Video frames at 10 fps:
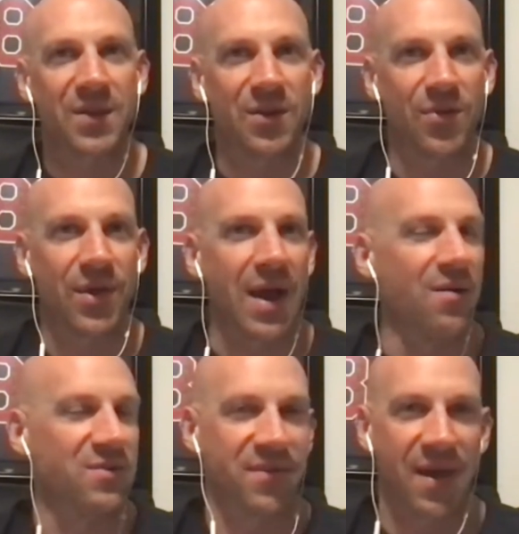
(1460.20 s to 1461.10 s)
the thing I
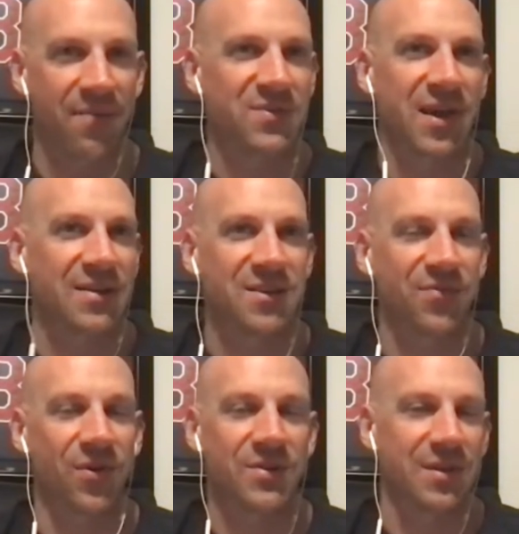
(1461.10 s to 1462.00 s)
always have emphasized to
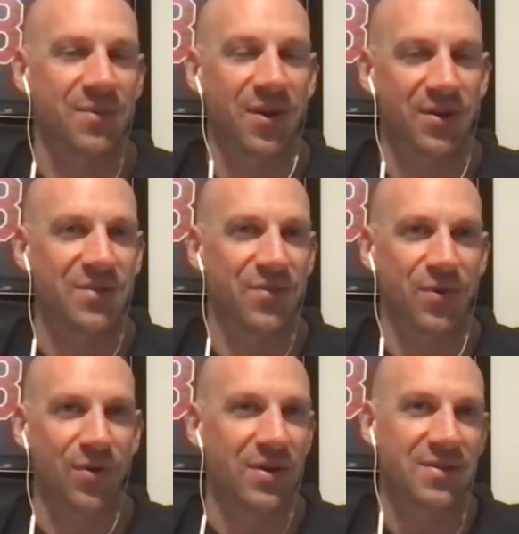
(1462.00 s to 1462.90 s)
folks, I'm curious if you
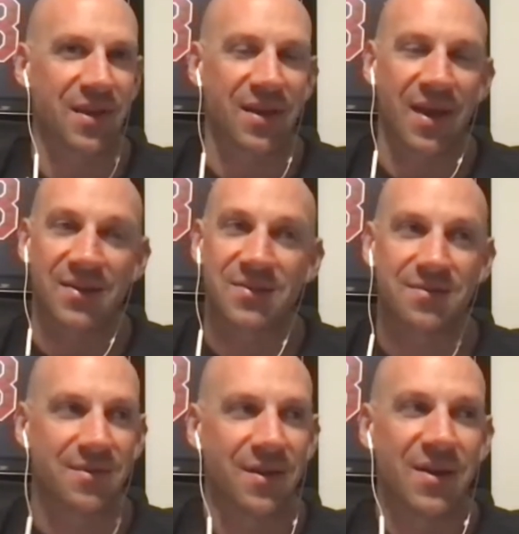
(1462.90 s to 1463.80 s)
agree, it's like, hey, it's
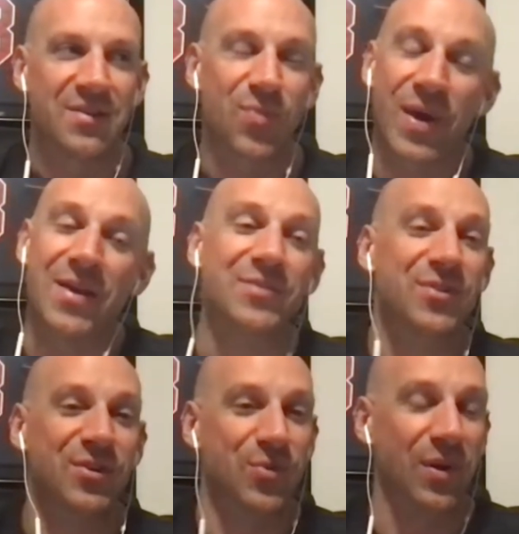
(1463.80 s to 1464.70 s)
way
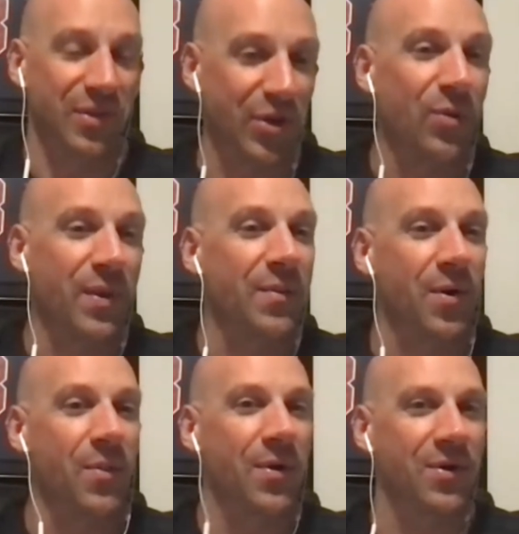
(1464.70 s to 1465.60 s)
easier to do a little bit of
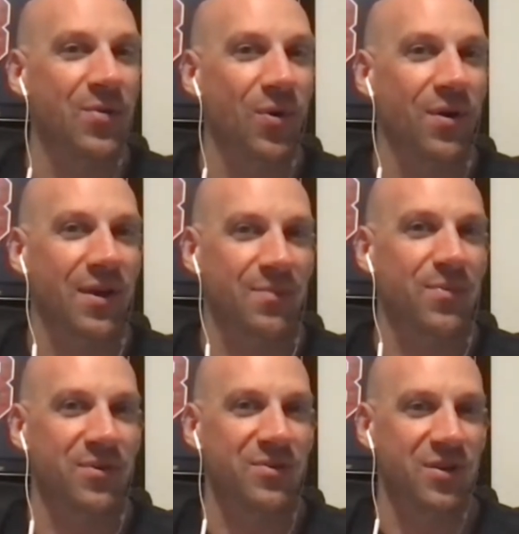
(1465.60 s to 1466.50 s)
mobility work and
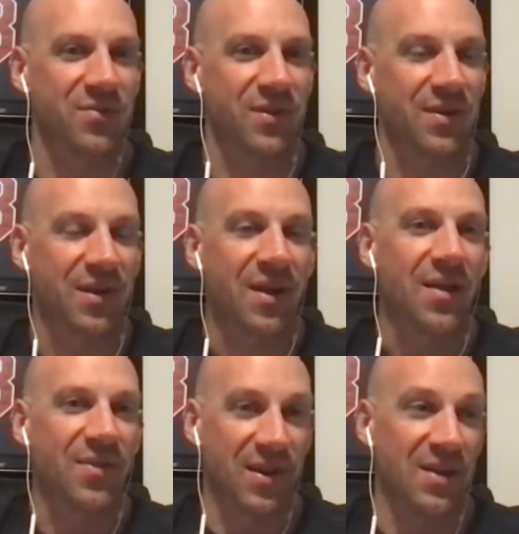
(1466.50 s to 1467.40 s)
preserve it
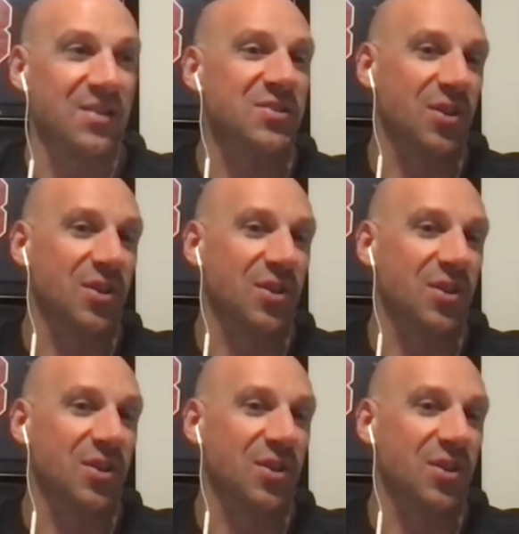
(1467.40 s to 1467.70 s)
than it is